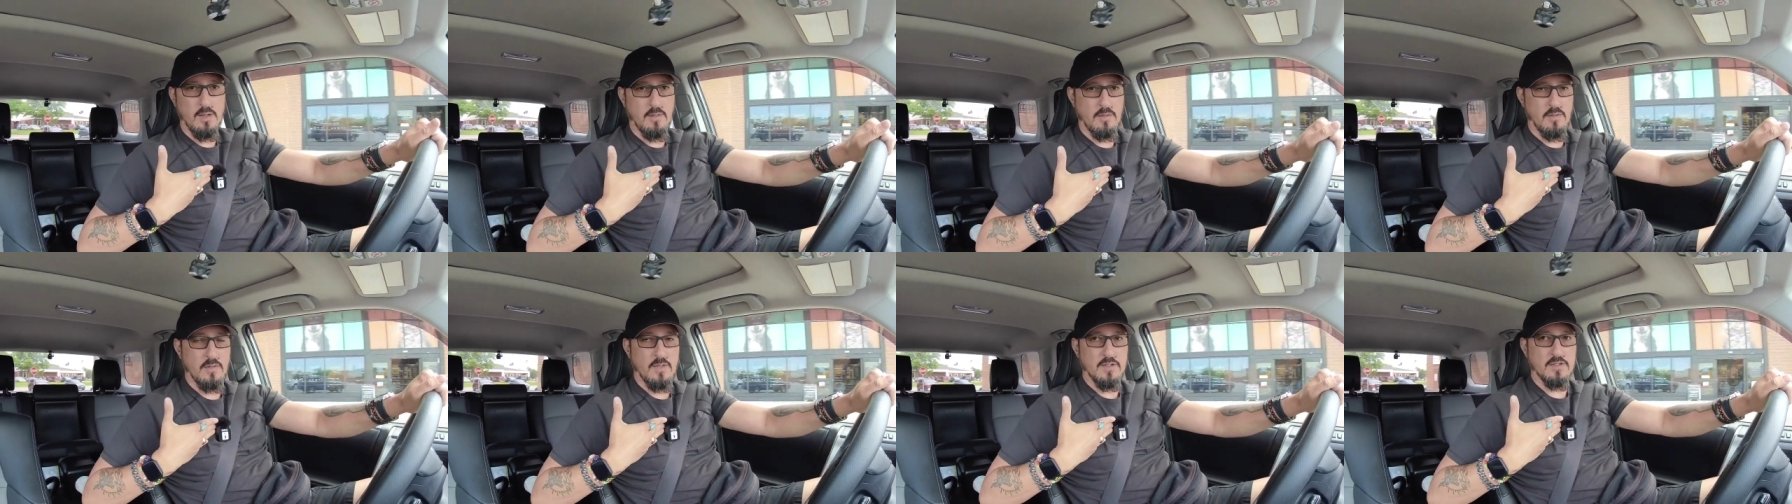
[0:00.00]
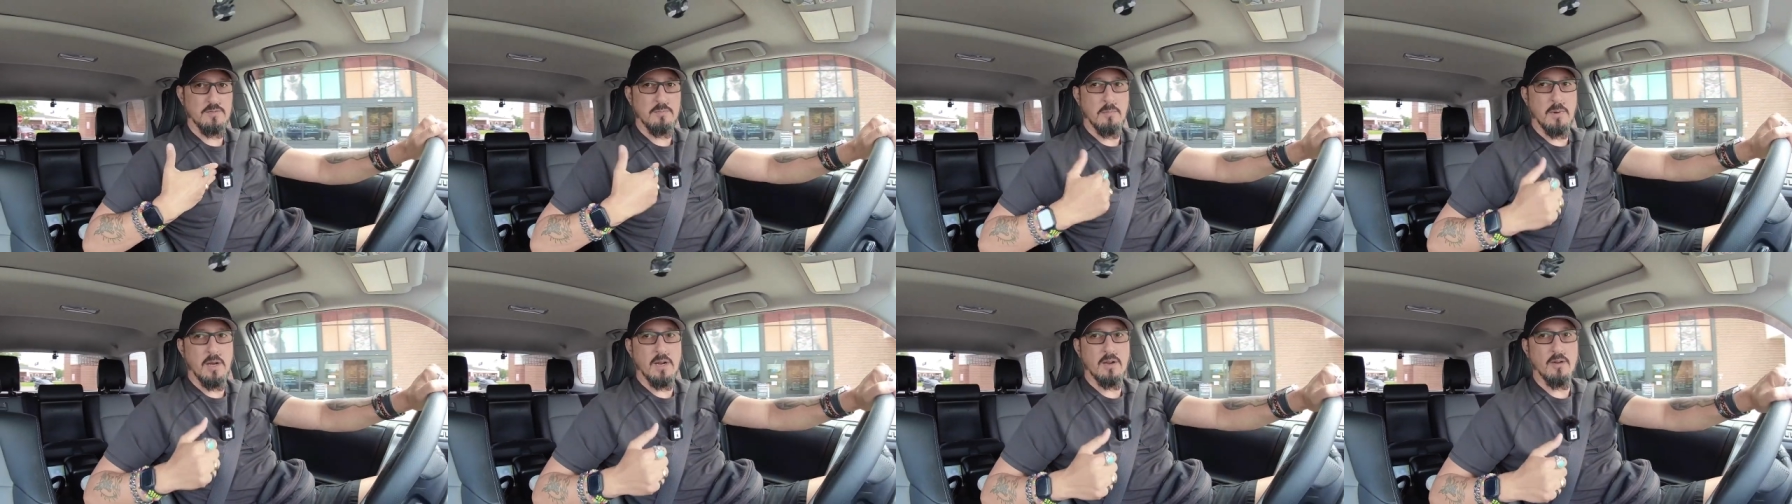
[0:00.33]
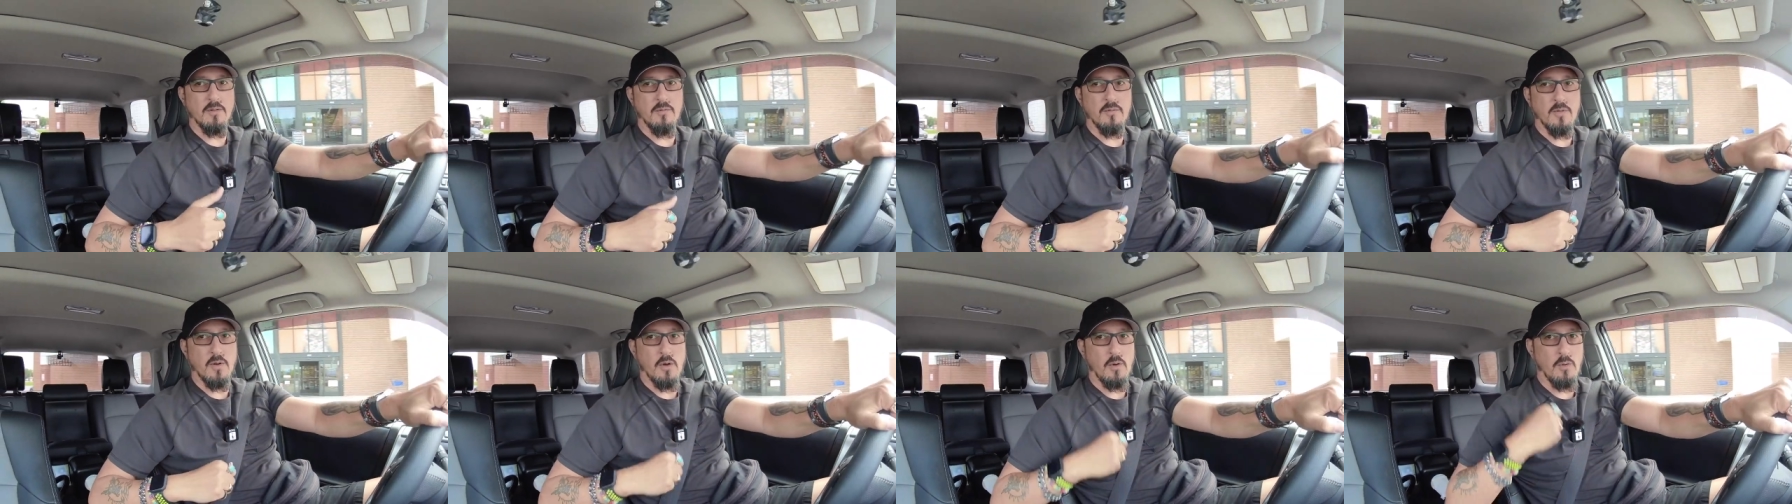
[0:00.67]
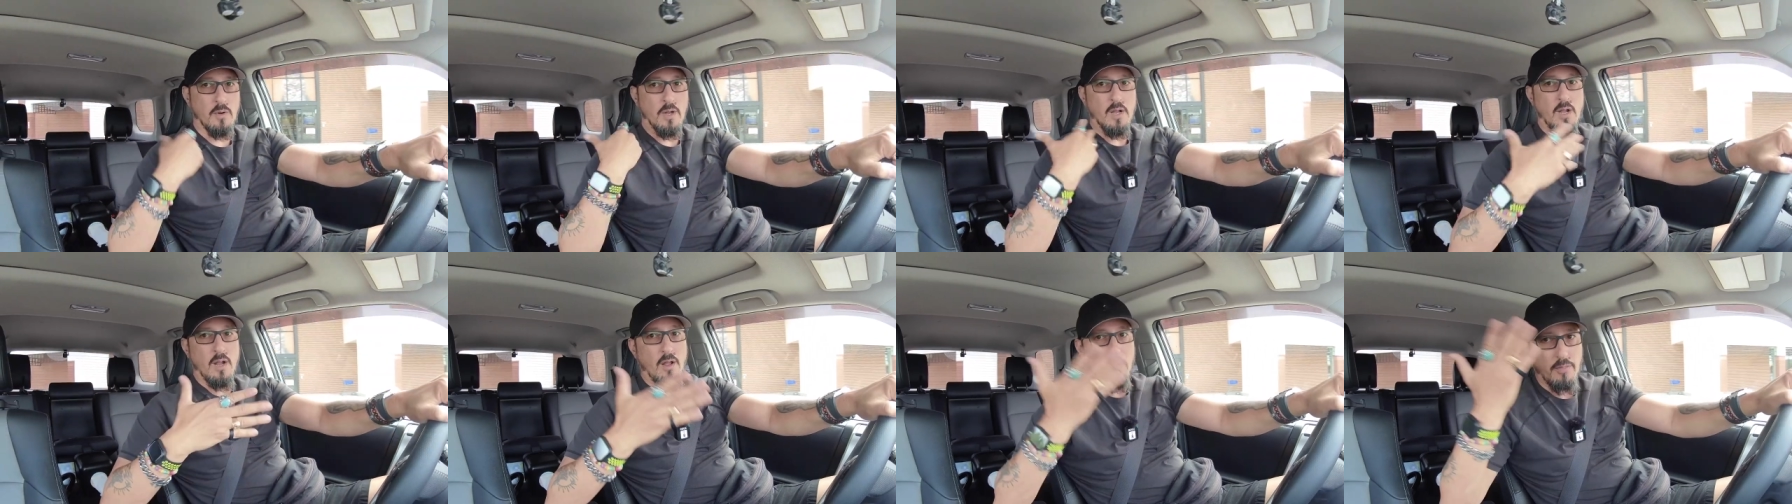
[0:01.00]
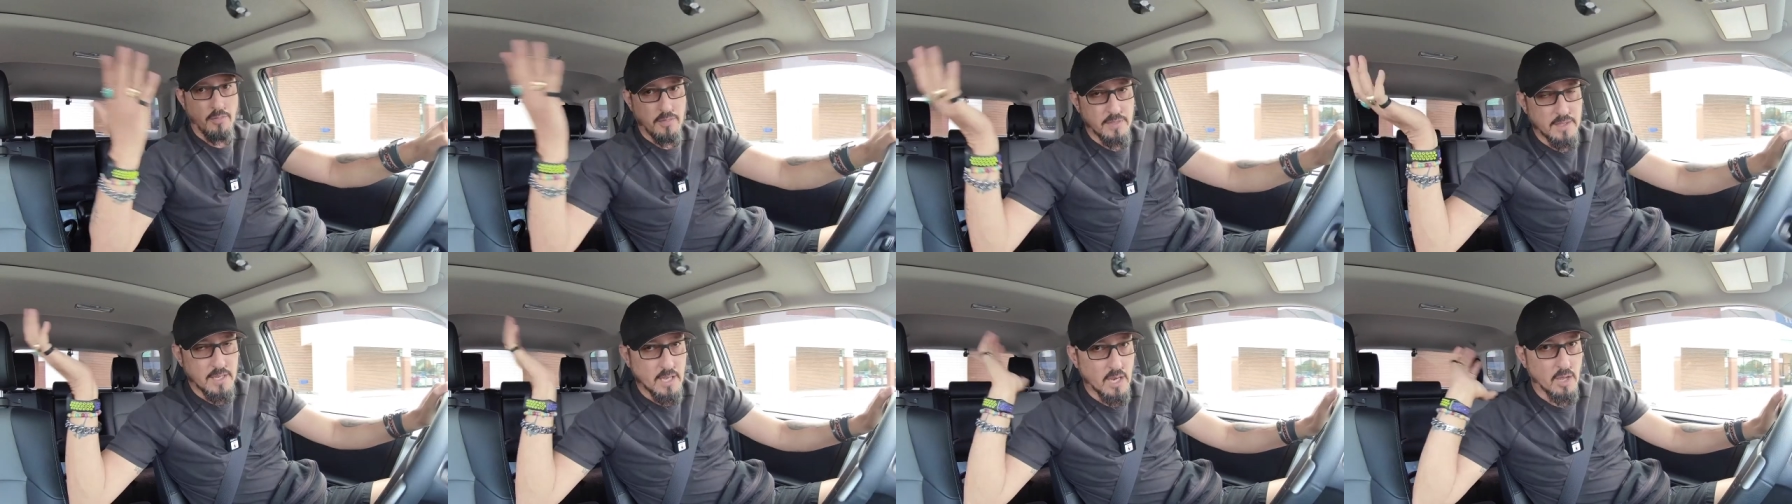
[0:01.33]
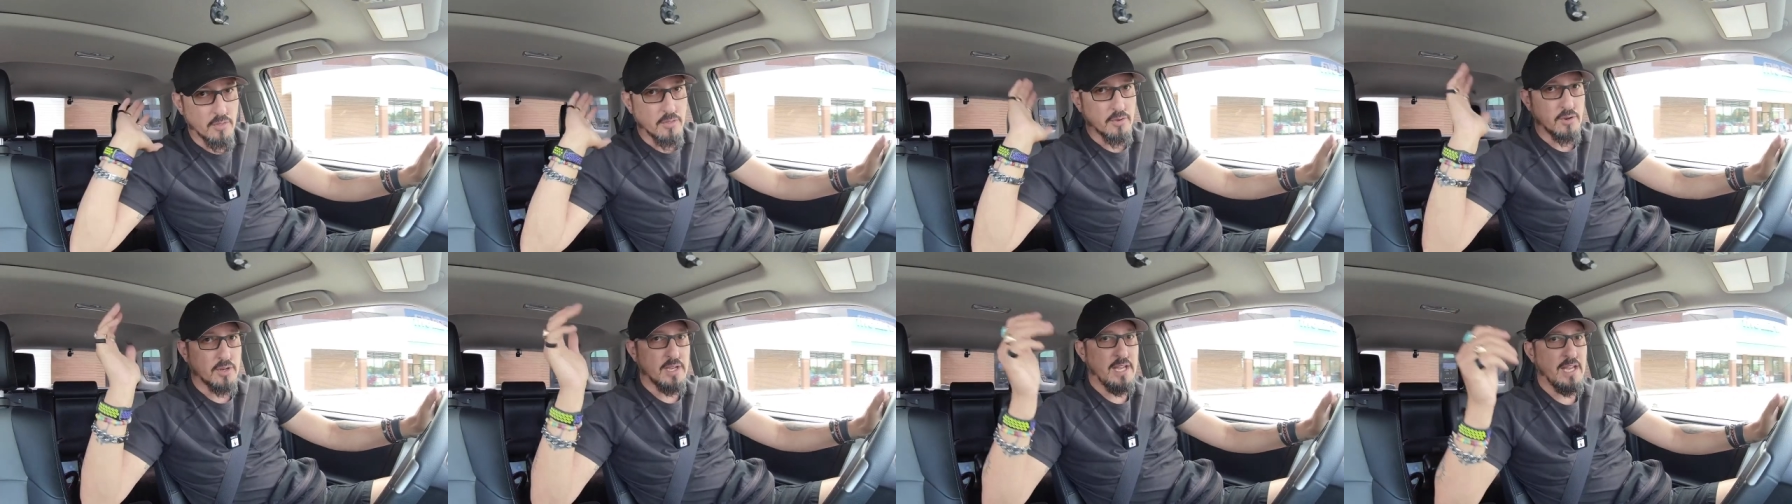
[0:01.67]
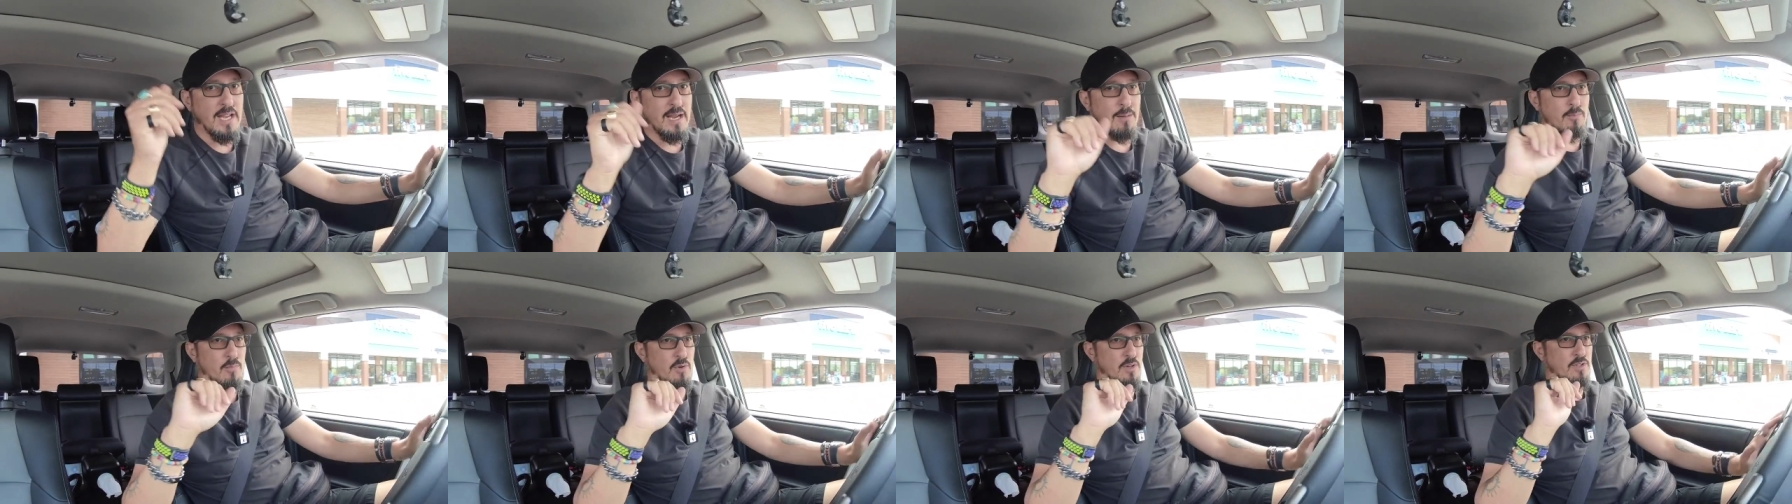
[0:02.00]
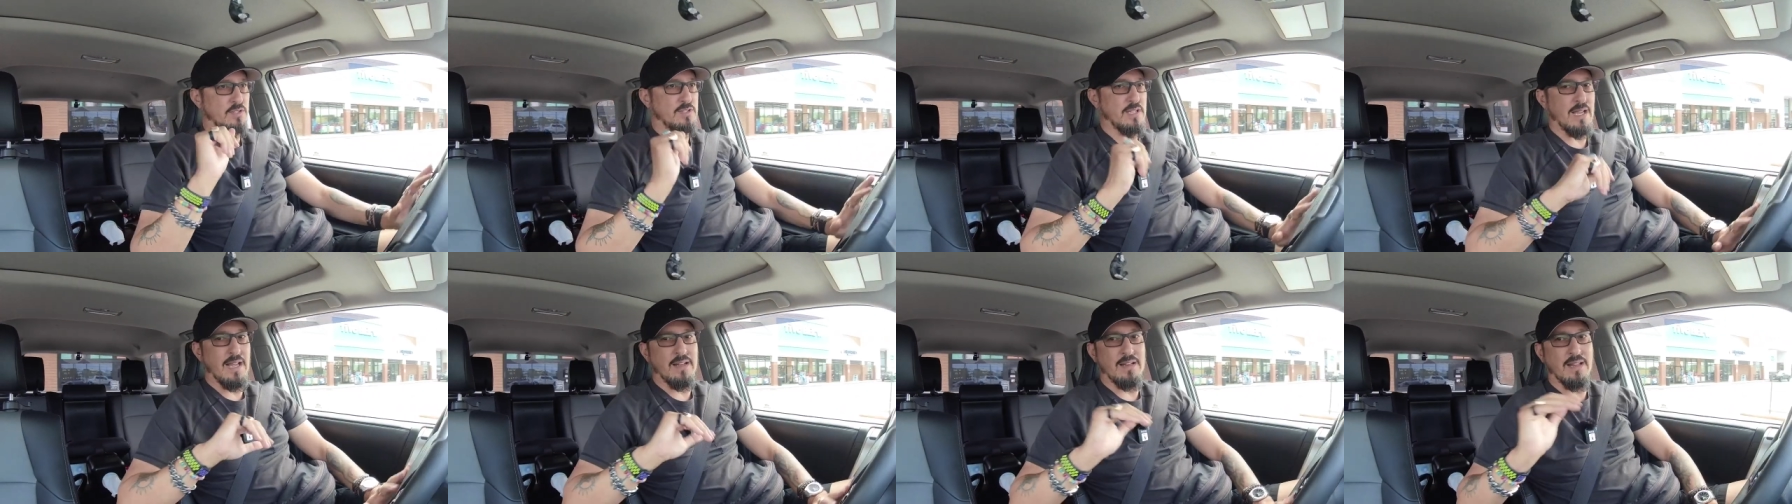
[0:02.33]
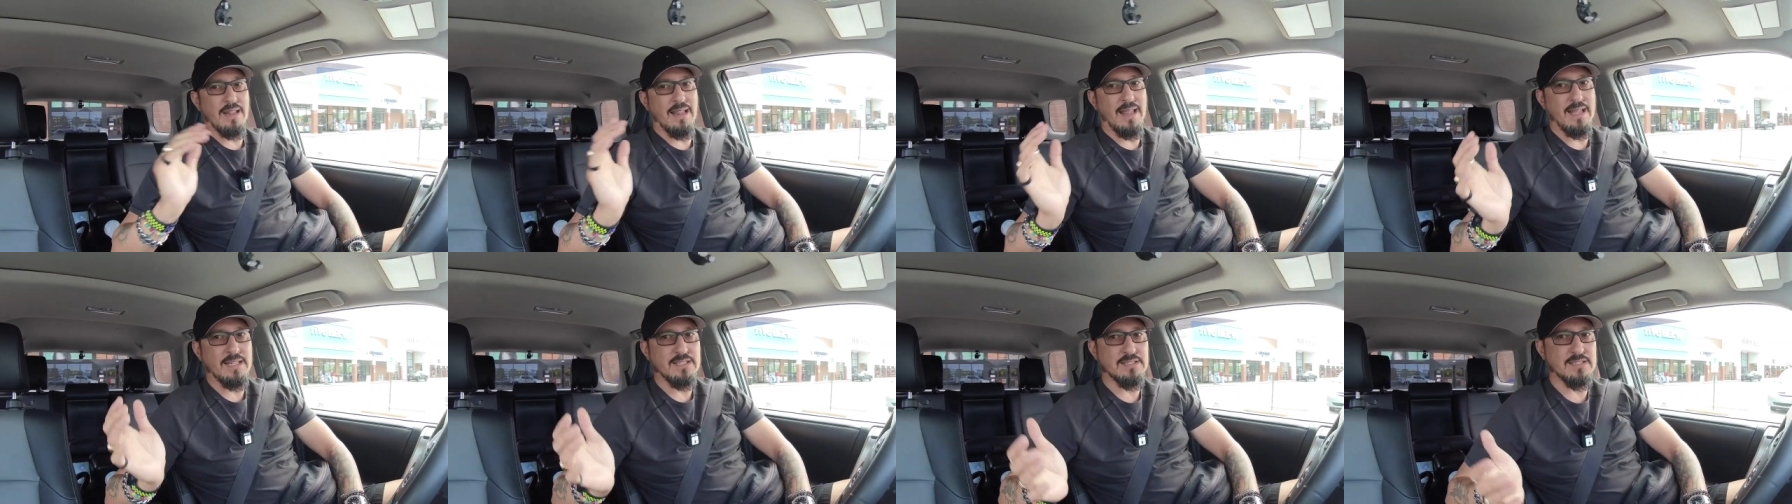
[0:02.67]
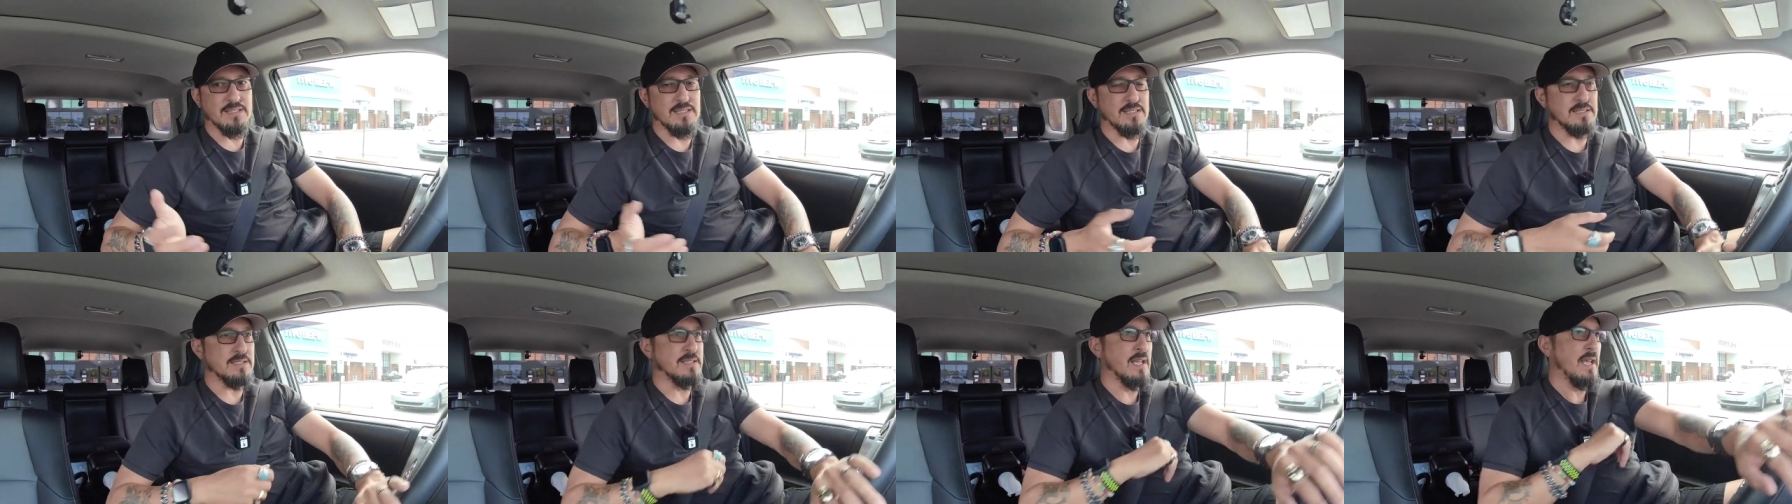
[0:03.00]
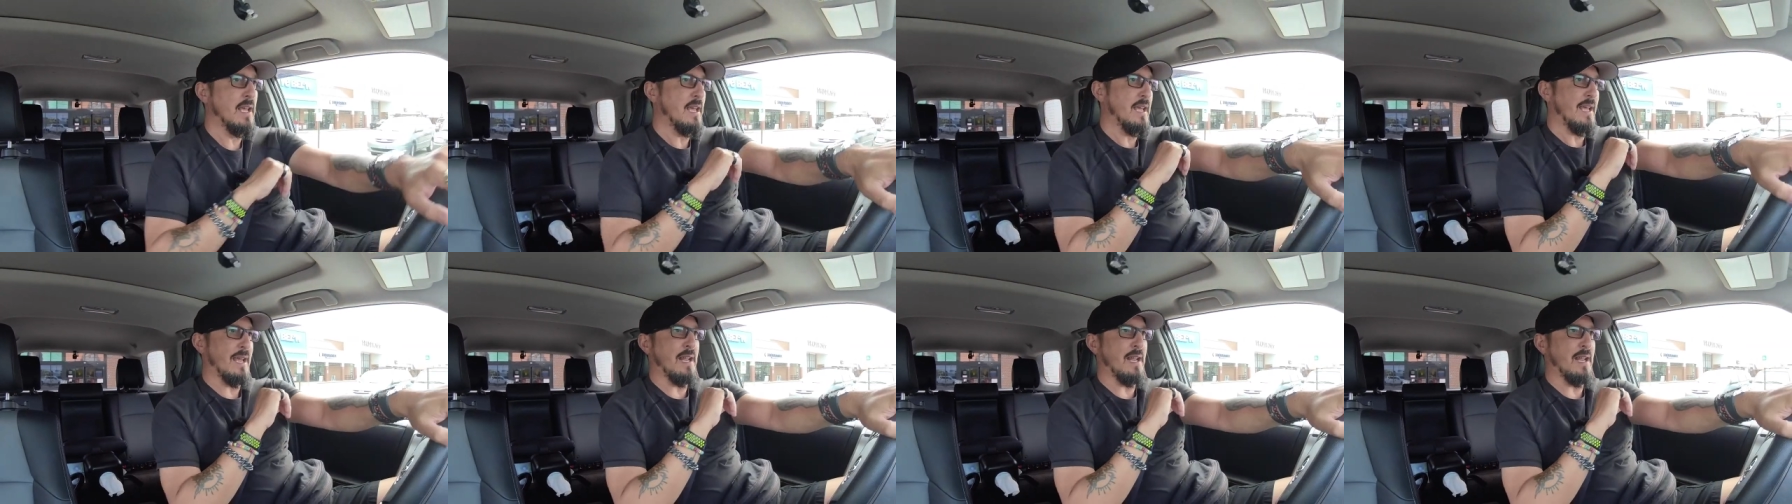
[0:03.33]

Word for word: this microphone, the other cameras and lenses